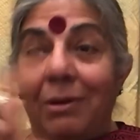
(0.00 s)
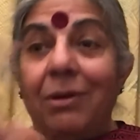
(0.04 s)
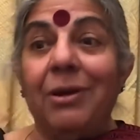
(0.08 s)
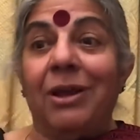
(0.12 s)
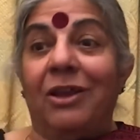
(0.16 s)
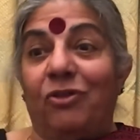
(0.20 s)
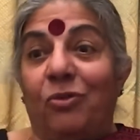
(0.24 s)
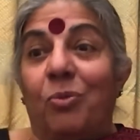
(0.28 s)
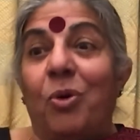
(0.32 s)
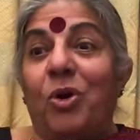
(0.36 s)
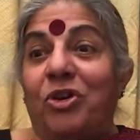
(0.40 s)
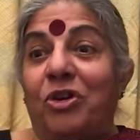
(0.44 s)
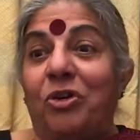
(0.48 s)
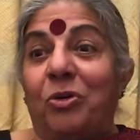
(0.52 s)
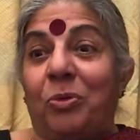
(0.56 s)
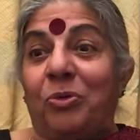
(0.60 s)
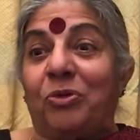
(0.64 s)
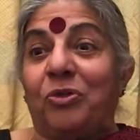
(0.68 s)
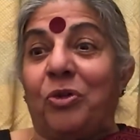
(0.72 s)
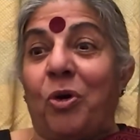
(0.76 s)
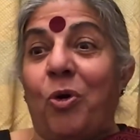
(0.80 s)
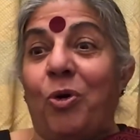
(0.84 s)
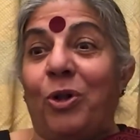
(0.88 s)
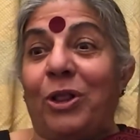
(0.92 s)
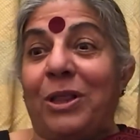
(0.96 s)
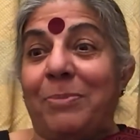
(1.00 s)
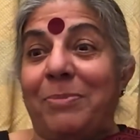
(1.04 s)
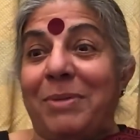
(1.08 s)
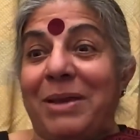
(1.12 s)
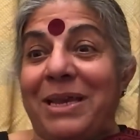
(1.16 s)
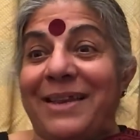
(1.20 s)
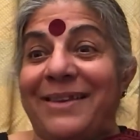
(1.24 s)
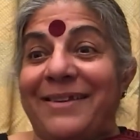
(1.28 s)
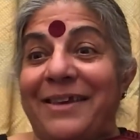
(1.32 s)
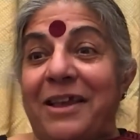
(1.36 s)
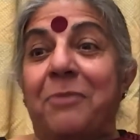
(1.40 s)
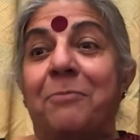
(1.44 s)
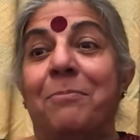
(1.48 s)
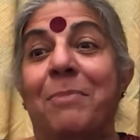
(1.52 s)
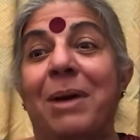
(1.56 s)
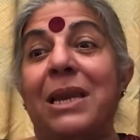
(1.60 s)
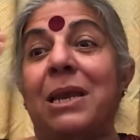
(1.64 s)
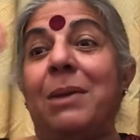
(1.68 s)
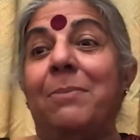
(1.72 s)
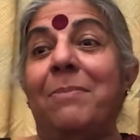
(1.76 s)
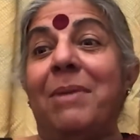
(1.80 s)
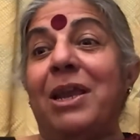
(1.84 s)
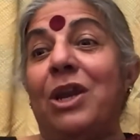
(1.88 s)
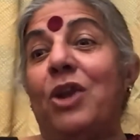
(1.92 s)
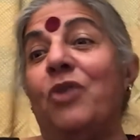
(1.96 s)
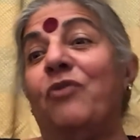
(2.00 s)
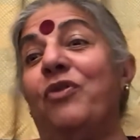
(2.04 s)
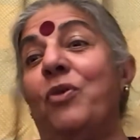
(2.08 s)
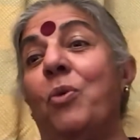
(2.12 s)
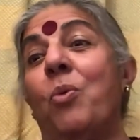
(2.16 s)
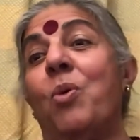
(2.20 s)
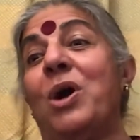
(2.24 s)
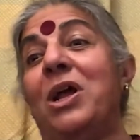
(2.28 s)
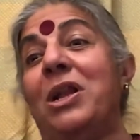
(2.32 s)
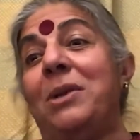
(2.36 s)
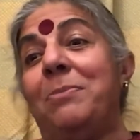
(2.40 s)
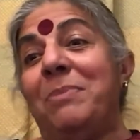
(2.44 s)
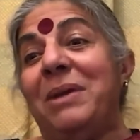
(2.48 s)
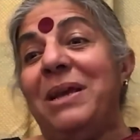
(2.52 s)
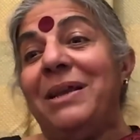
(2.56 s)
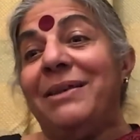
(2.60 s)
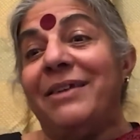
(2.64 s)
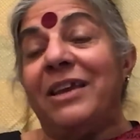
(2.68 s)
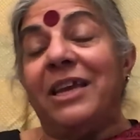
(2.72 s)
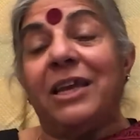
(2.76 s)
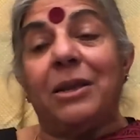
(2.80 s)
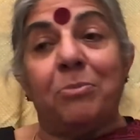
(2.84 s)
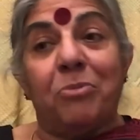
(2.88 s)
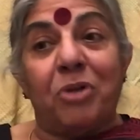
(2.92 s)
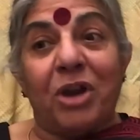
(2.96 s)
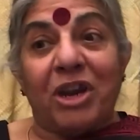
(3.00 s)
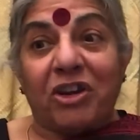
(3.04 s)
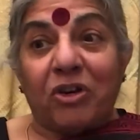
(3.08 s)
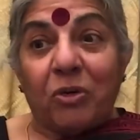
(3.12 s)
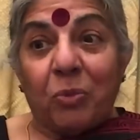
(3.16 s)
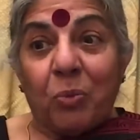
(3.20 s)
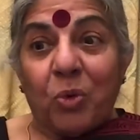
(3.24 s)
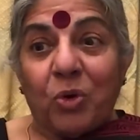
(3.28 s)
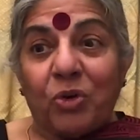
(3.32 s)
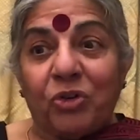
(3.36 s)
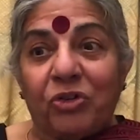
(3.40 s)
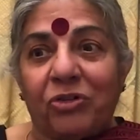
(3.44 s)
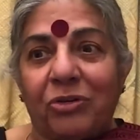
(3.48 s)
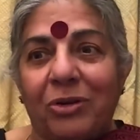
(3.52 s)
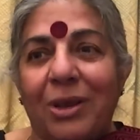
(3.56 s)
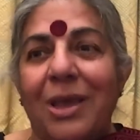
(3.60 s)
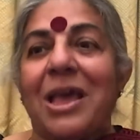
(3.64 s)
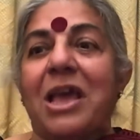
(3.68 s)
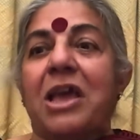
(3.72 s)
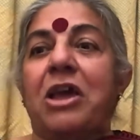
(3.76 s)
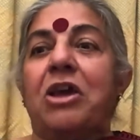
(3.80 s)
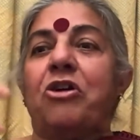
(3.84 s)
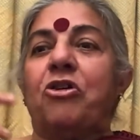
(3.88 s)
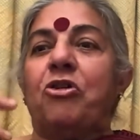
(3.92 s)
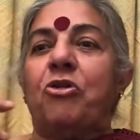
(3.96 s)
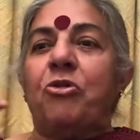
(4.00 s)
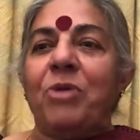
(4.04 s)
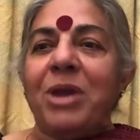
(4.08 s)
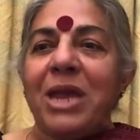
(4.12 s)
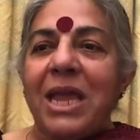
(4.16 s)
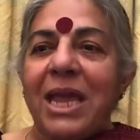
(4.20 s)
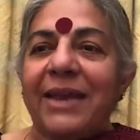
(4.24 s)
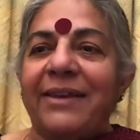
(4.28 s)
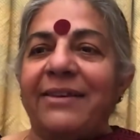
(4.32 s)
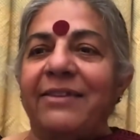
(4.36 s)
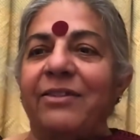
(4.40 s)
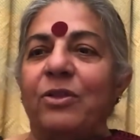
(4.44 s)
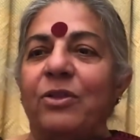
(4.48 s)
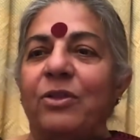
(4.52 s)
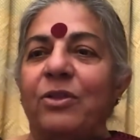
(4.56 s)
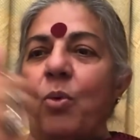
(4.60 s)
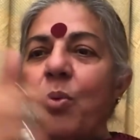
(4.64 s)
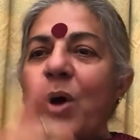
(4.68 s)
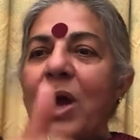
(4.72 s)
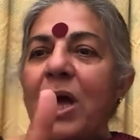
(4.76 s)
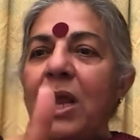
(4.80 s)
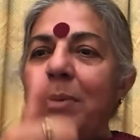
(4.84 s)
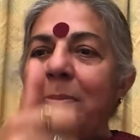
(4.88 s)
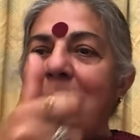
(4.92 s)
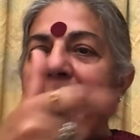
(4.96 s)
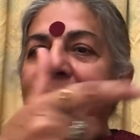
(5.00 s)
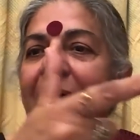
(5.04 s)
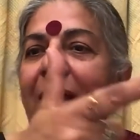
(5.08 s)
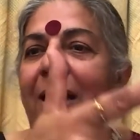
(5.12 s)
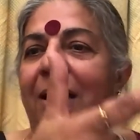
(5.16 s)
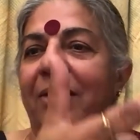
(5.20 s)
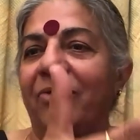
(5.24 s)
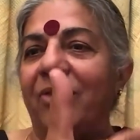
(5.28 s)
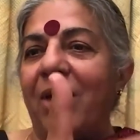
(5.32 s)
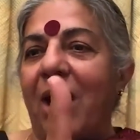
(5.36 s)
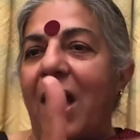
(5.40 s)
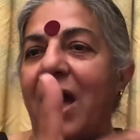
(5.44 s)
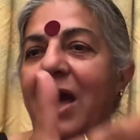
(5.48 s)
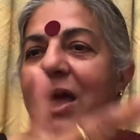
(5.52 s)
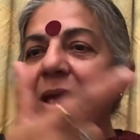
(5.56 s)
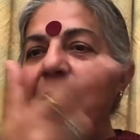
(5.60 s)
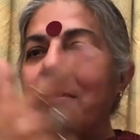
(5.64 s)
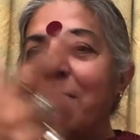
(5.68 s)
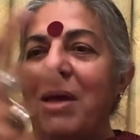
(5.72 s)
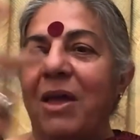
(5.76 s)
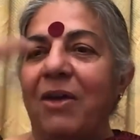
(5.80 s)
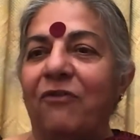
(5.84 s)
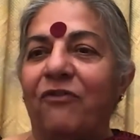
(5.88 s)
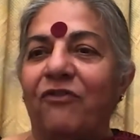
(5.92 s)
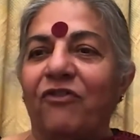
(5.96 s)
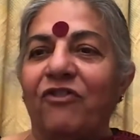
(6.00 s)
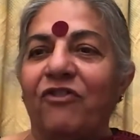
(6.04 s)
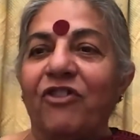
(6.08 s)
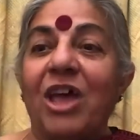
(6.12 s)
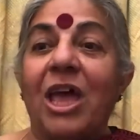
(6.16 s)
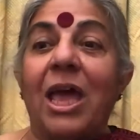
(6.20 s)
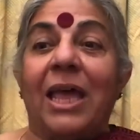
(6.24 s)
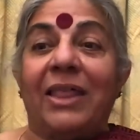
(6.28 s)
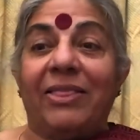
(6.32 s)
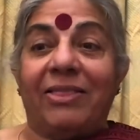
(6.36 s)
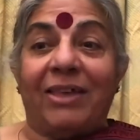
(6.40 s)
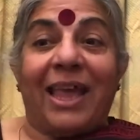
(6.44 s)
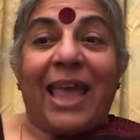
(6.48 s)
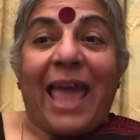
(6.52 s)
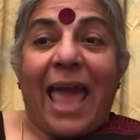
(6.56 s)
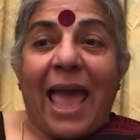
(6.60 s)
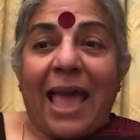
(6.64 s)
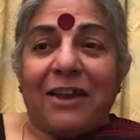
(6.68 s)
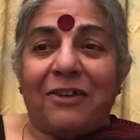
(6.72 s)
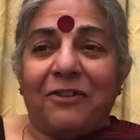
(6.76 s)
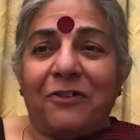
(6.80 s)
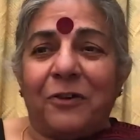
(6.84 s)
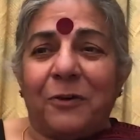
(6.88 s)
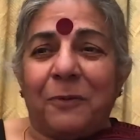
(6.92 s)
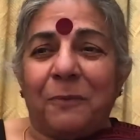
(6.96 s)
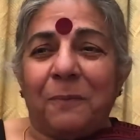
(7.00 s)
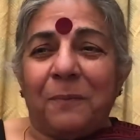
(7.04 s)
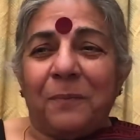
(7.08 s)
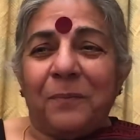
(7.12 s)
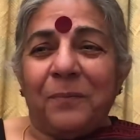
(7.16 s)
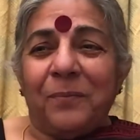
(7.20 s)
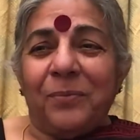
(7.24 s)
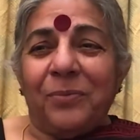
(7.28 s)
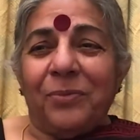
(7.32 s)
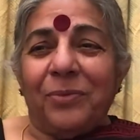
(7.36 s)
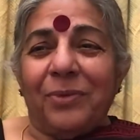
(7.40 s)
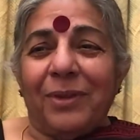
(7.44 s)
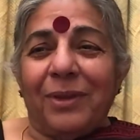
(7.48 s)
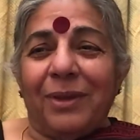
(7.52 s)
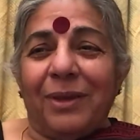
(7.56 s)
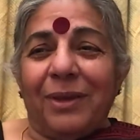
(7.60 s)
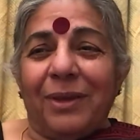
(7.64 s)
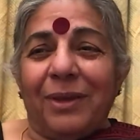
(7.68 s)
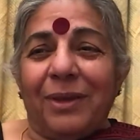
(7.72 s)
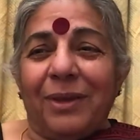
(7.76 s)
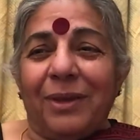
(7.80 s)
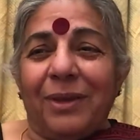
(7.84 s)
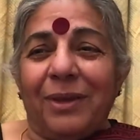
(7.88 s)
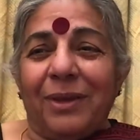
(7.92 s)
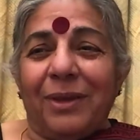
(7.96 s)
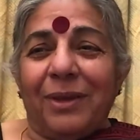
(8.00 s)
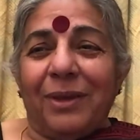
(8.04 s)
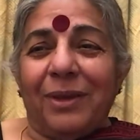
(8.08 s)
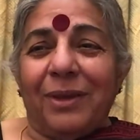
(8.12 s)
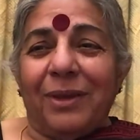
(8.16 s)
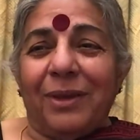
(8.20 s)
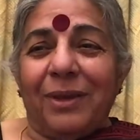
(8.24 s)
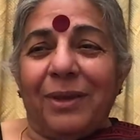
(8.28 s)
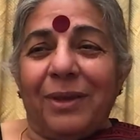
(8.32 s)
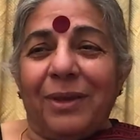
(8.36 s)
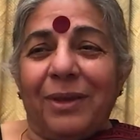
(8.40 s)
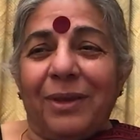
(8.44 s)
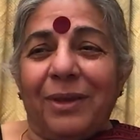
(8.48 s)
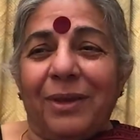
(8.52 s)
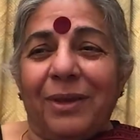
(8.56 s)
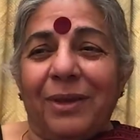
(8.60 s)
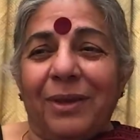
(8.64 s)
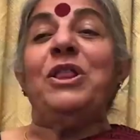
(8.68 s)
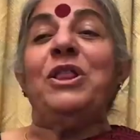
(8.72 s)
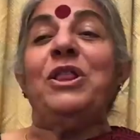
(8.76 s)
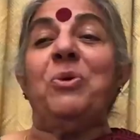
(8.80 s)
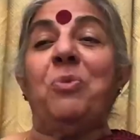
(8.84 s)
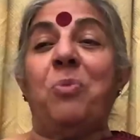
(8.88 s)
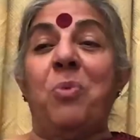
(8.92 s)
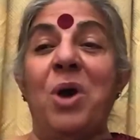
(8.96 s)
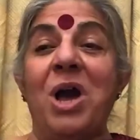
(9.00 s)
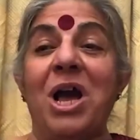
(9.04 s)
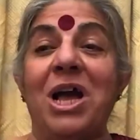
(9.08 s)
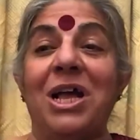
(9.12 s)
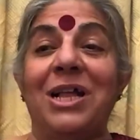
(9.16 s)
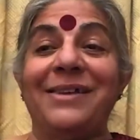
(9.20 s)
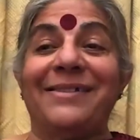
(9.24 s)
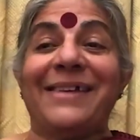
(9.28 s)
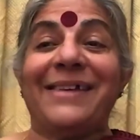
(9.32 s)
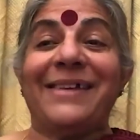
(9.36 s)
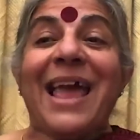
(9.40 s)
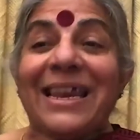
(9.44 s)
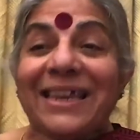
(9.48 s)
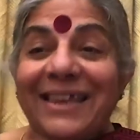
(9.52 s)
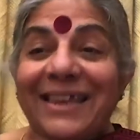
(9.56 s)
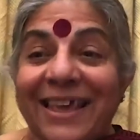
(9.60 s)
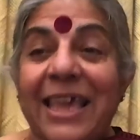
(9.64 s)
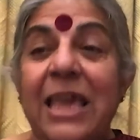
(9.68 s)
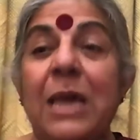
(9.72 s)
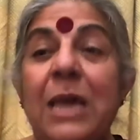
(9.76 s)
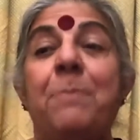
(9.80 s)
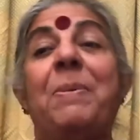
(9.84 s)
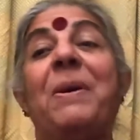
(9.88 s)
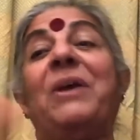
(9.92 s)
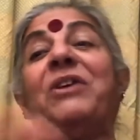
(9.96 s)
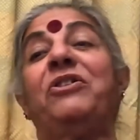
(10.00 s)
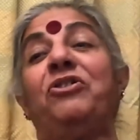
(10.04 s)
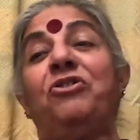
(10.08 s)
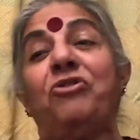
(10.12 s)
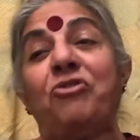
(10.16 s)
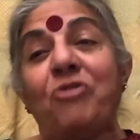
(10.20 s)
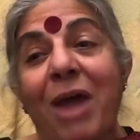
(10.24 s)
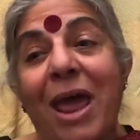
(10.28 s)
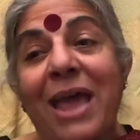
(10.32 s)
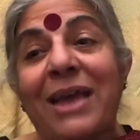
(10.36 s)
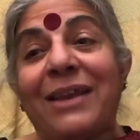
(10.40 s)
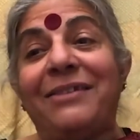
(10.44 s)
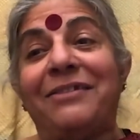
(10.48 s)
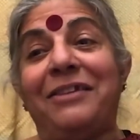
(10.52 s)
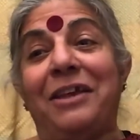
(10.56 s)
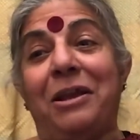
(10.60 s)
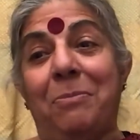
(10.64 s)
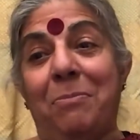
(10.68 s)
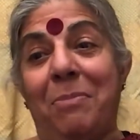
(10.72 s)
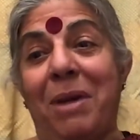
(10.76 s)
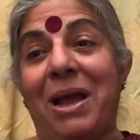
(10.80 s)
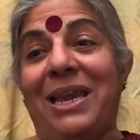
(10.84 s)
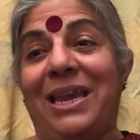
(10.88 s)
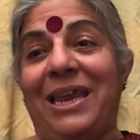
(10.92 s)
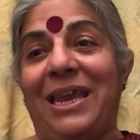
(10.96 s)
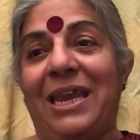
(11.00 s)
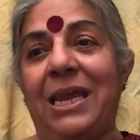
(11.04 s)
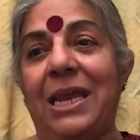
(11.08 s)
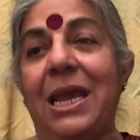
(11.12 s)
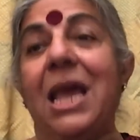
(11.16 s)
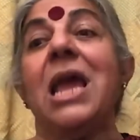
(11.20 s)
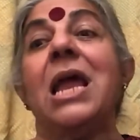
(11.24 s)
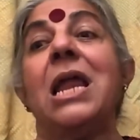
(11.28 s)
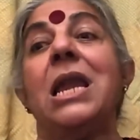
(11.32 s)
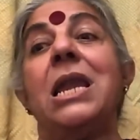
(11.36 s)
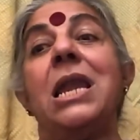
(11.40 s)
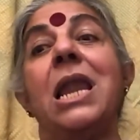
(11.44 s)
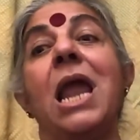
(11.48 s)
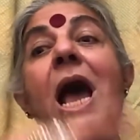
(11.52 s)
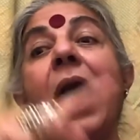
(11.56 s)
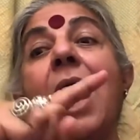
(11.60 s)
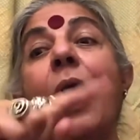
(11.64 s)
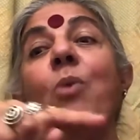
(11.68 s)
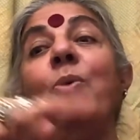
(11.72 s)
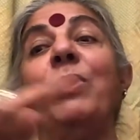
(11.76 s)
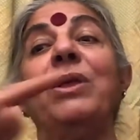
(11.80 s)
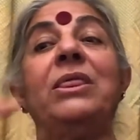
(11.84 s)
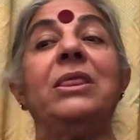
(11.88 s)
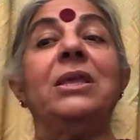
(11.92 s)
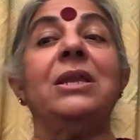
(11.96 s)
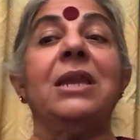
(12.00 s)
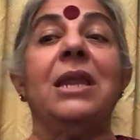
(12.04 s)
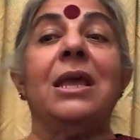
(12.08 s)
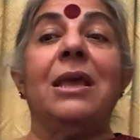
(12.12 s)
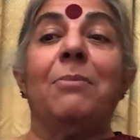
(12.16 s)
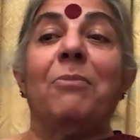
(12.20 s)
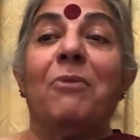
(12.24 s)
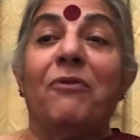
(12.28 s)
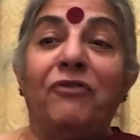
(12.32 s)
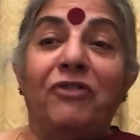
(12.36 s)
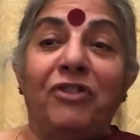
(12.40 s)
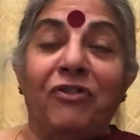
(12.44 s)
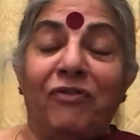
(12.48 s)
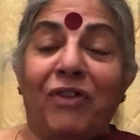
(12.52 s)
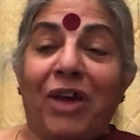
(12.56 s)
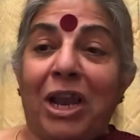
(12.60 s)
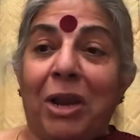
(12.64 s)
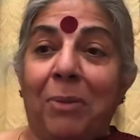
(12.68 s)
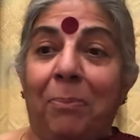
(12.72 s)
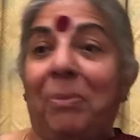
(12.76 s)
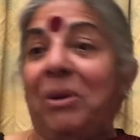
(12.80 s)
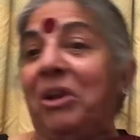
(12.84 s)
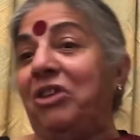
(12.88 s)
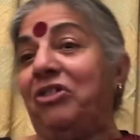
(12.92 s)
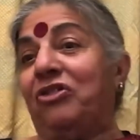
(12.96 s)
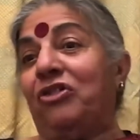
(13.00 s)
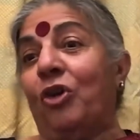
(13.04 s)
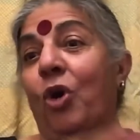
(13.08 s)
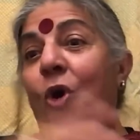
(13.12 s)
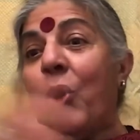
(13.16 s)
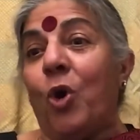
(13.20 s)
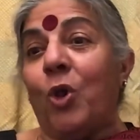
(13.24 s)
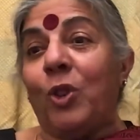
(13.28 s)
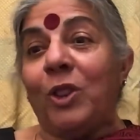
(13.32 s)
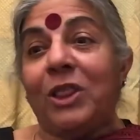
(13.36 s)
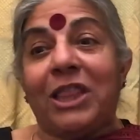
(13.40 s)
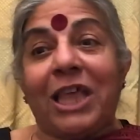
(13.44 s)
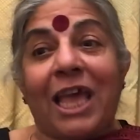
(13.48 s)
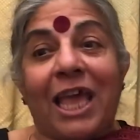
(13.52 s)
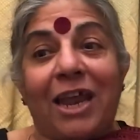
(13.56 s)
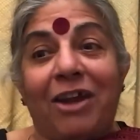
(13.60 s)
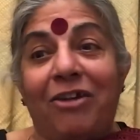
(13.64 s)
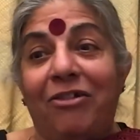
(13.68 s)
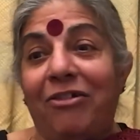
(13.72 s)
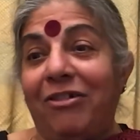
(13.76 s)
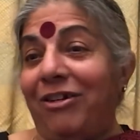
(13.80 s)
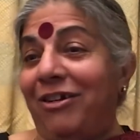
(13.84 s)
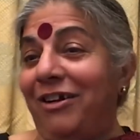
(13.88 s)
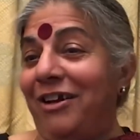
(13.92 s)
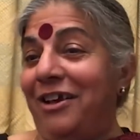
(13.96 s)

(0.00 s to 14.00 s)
is what it was called, the meeting, money men of the world meeting in Bretton Woods, created the World Bank, the IMF, and the GATT to continue to rule the world and keep extracting money now in the name of development. It's all there